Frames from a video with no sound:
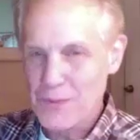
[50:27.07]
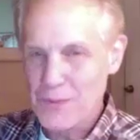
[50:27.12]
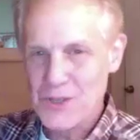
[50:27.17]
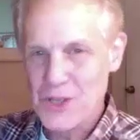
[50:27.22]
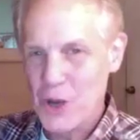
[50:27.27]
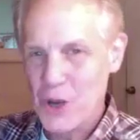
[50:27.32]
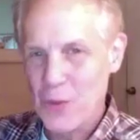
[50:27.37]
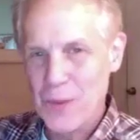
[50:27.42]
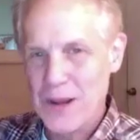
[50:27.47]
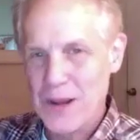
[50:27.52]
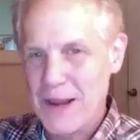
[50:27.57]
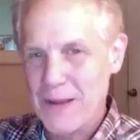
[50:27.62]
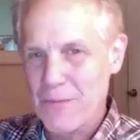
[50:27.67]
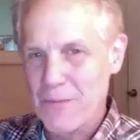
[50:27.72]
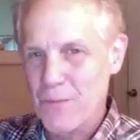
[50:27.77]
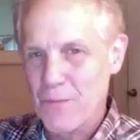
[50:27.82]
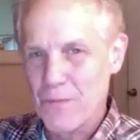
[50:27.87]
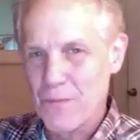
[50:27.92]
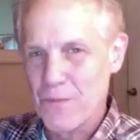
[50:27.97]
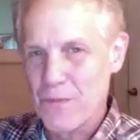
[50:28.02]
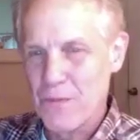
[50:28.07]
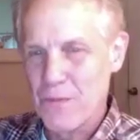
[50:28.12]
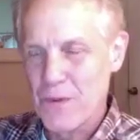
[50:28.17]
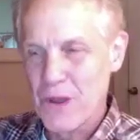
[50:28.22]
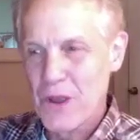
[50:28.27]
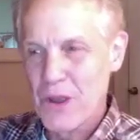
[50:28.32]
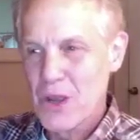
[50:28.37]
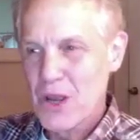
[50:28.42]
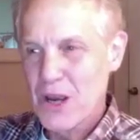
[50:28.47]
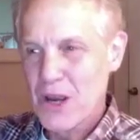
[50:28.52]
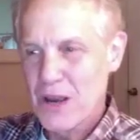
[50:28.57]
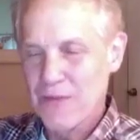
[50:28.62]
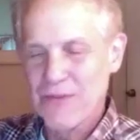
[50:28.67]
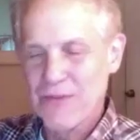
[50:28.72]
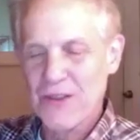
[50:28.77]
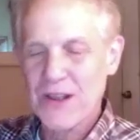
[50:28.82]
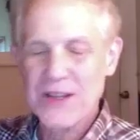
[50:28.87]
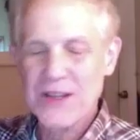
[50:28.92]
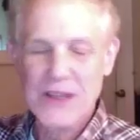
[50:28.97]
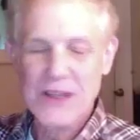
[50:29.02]
so many
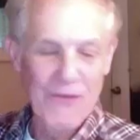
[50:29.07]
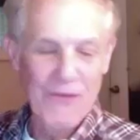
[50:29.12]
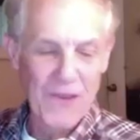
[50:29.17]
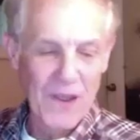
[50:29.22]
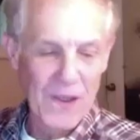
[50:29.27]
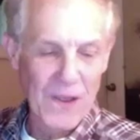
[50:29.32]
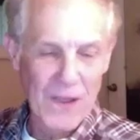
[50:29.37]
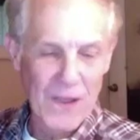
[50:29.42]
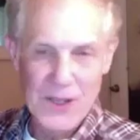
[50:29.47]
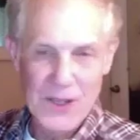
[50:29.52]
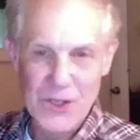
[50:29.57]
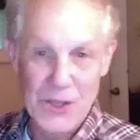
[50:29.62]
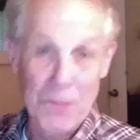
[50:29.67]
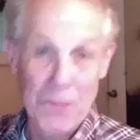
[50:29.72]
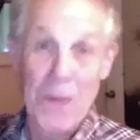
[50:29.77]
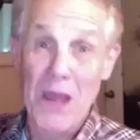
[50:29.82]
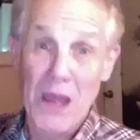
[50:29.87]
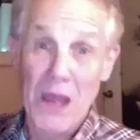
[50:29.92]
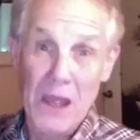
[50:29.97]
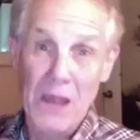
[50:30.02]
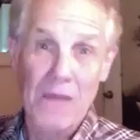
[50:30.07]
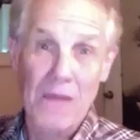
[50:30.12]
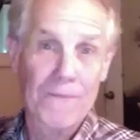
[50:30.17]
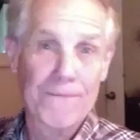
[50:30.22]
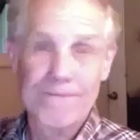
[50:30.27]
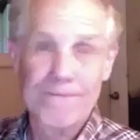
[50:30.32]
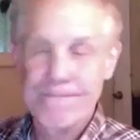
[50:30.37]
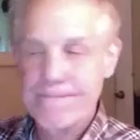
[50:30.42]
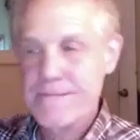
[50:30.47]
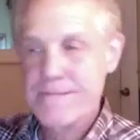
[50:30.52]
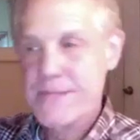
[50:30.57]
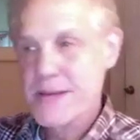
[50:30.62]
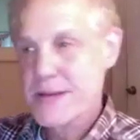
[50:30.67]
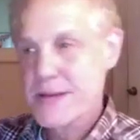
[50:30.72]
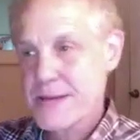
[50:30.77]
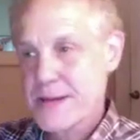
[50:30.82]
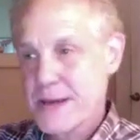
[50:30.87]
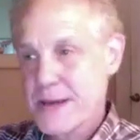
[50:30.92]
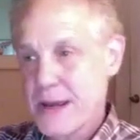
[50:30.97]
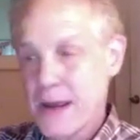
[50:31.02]
conflicting feelings in me
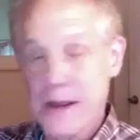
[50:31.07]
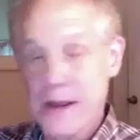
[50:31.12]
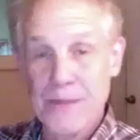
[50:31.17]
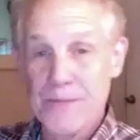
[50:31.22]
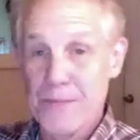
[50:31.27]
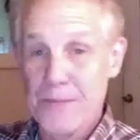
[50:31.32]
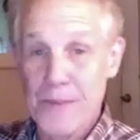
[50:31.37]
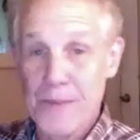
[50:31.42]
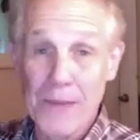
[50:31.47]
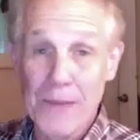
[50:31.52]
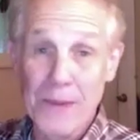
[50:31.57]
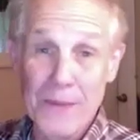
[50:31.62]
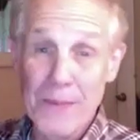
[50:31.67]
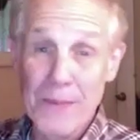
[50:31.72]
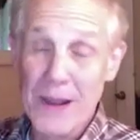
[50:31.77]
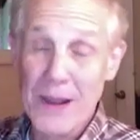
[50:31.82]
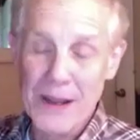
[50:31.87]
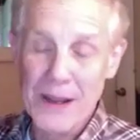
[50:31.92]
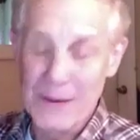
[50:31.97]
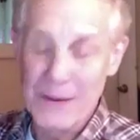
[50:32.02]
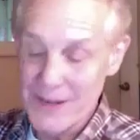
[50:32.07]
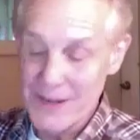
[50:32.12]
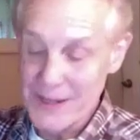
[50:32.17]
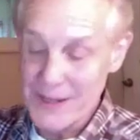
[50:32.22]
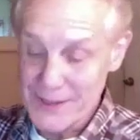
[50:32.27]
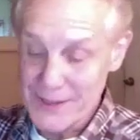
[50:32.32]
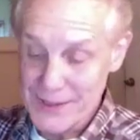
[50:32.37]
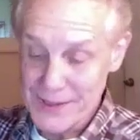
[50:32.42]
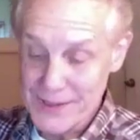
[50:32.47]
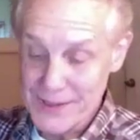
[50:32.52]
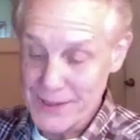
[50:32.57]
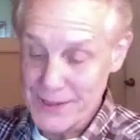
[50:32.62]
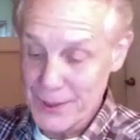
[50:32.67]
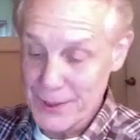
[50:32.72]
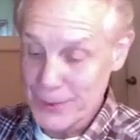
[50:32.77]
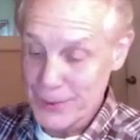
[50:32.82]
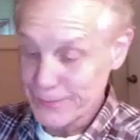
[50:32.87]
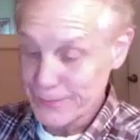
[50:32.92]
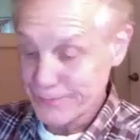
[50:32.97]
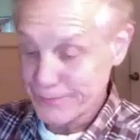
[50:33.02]
and probably many of us. So